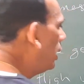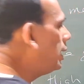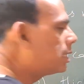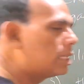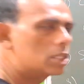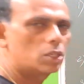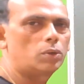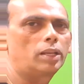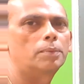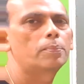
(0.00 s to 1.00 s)
In disease
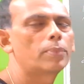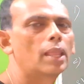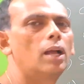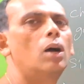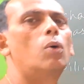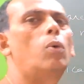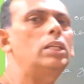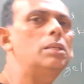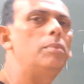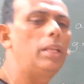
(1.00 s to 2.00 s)
curing.
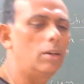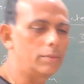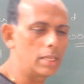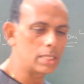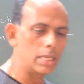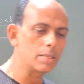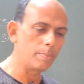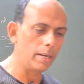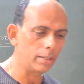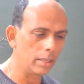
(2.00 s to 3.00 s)
What is the meaning of this is
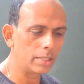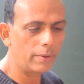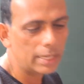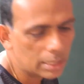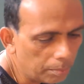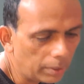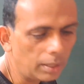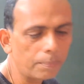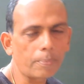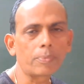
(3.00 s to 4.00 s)
that it's very
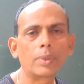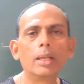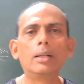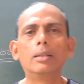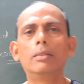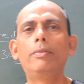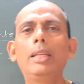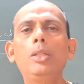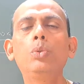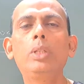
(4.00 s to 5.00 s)
simple.
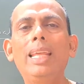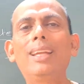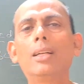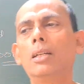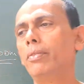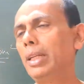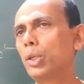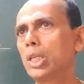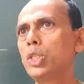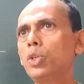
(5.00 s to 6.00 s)
When you
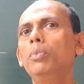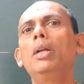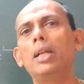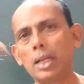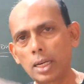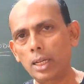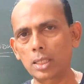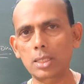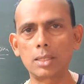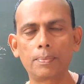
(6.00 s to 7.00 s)
consume
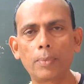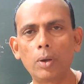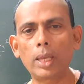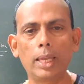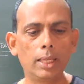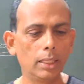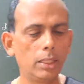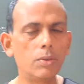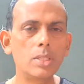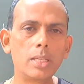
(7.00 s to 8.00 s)
drugs, okay,
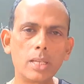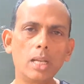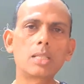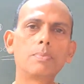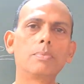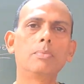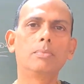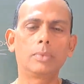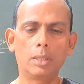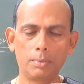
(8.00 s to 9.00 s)
those drugs,
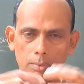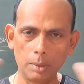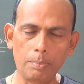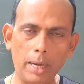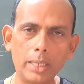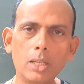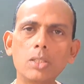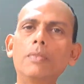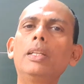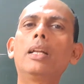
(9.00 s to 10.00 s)
the
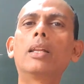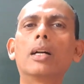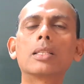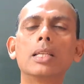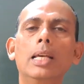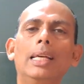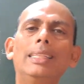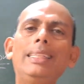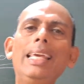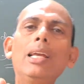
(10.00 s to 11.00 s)
particles of the drugs,
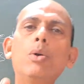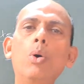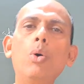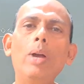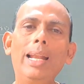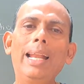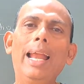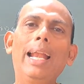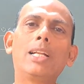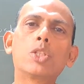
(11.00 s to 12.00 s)
they go
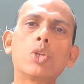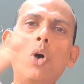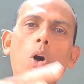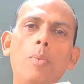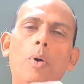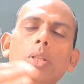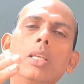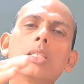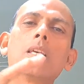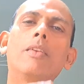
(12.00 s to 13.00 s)
and absorb
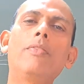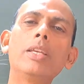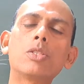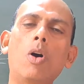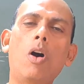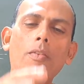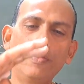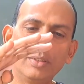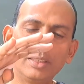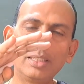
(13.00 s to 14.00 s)
on the surface
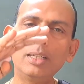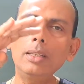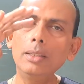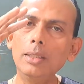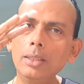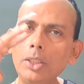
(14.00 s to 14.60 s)
of the